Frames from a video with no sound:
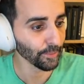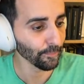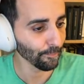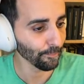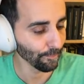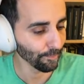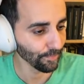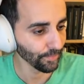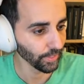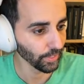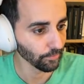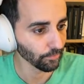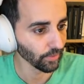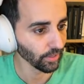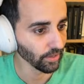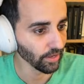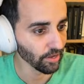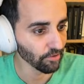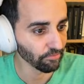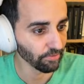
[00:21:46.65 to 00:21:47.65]
Yep.
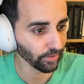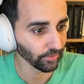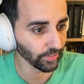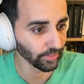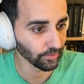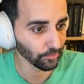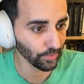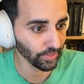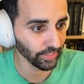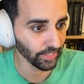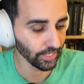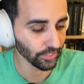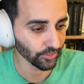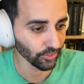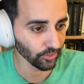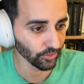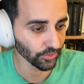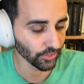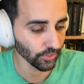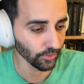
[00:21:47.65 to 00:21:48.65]
I found that to be the case
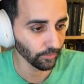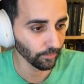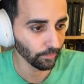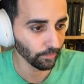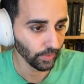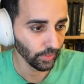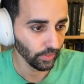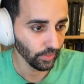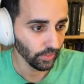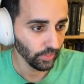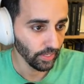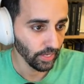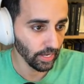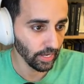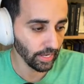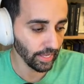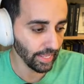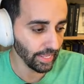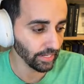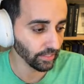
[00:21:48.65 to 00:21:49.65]
also.
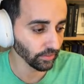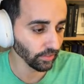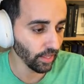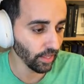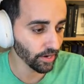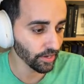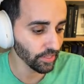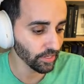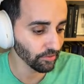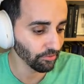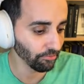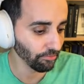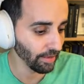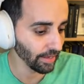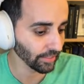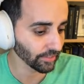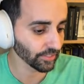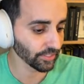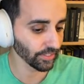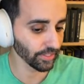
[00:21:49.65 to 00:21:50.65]
In a lot of the
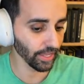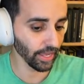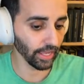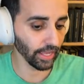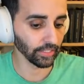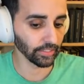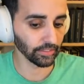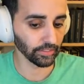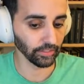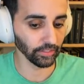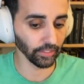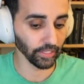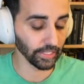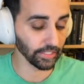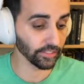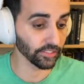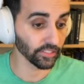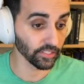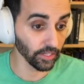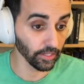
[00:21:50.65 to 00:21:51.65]
effects that,
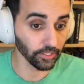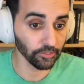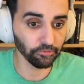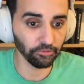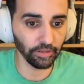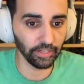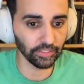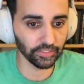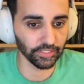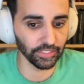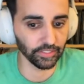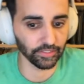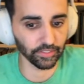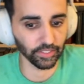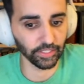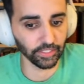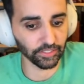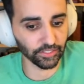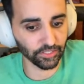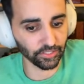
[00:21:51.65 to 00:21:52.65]
like stun effects, it's
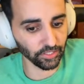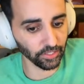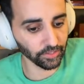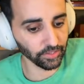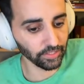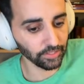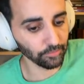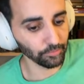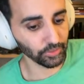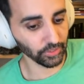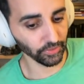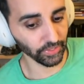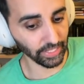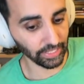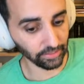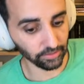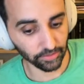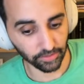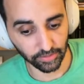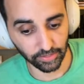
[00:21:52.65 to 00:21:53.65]
like stun them till the
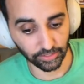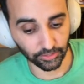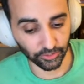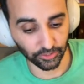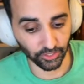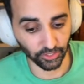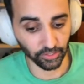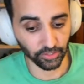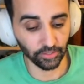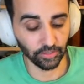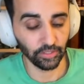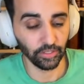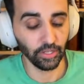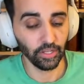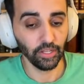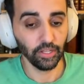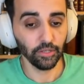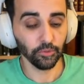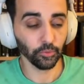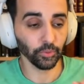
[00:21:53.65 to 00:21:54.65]
end of the next turn.
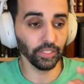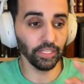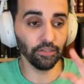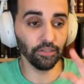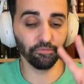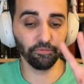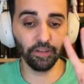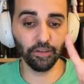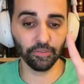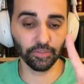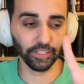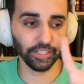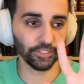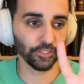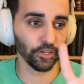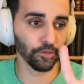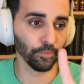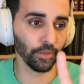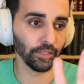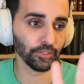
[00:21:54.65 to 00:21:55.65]
Well, if the
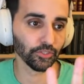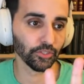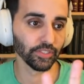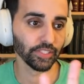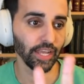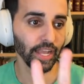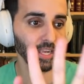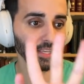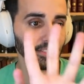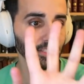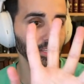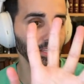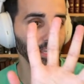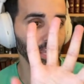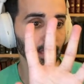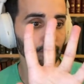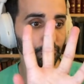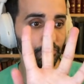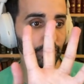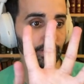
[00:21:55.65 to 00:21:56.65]
legendary monster is
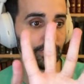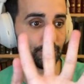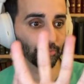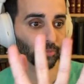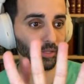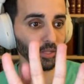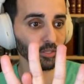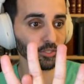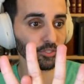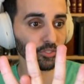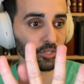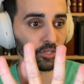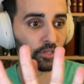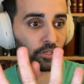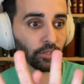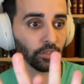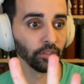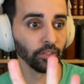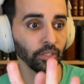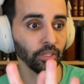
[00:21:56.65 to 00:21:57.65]
acting after each player's
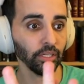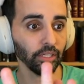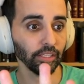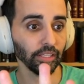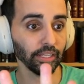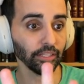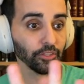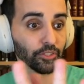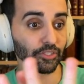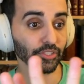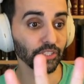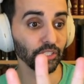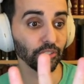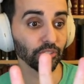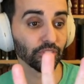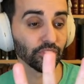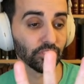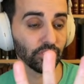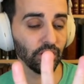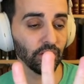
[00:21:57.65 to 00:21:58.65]
turn, like they're
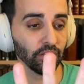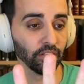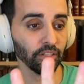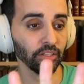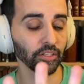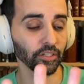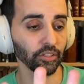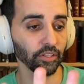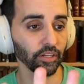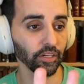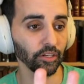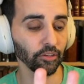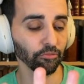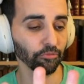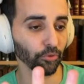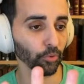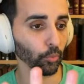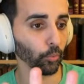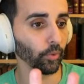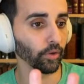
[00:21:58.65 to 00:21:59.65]
still stunned
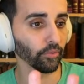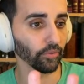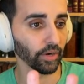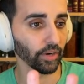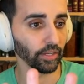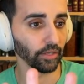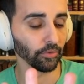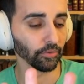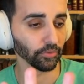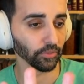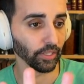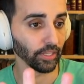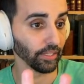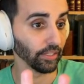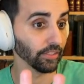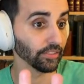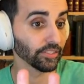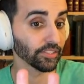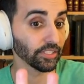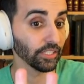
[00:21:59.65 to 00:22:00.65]
for one round.
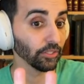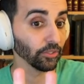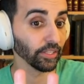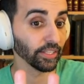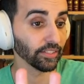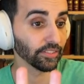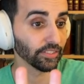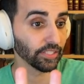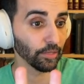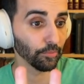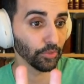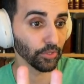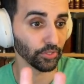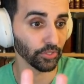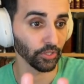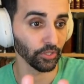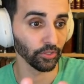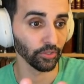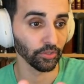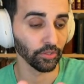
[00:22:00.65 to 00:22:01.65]
Like it's still like skip the
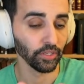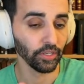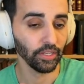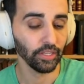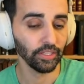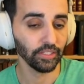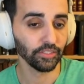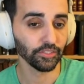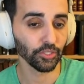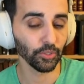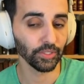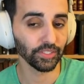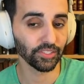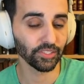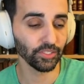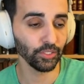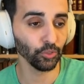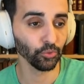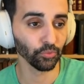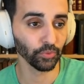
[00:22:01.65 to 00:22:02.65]
turn. So it's
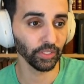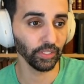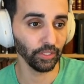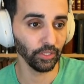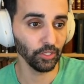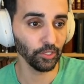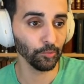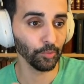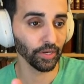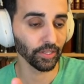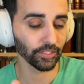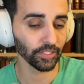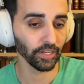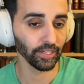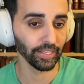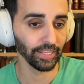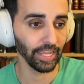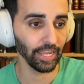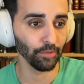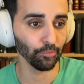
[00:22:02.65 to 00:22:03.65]
still really good, but it's
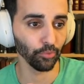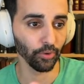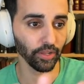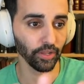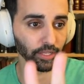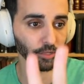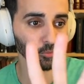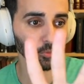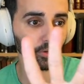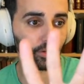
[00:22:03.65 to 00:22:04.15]
not game breaking.